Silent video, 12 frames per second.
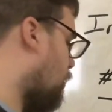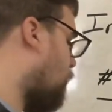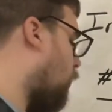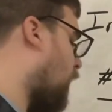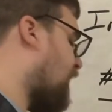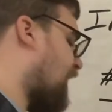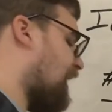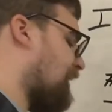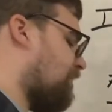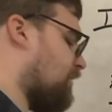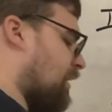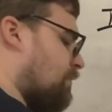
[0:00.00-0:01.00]

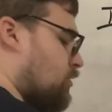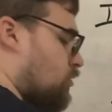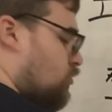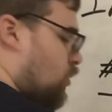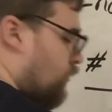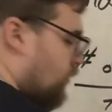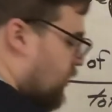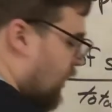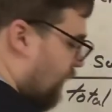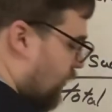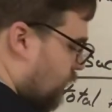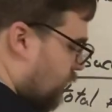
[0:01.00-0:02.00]
1/2 times 2 over
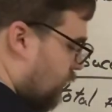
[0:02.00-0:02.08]
7.